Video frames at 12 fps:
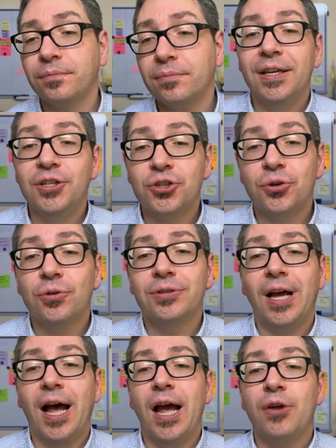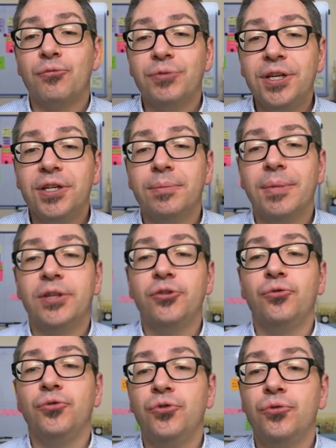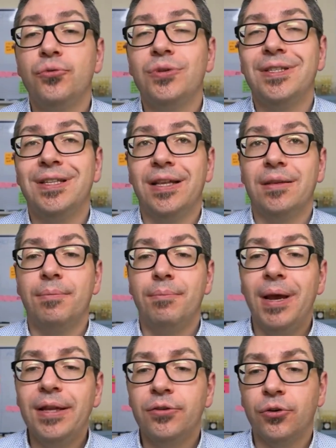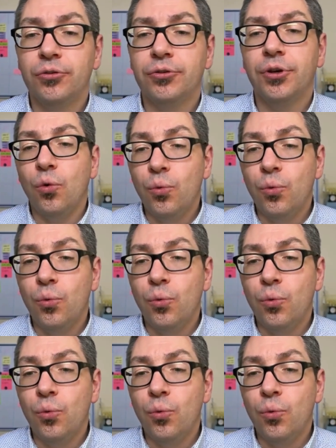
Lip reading: In short, I recommend to use that method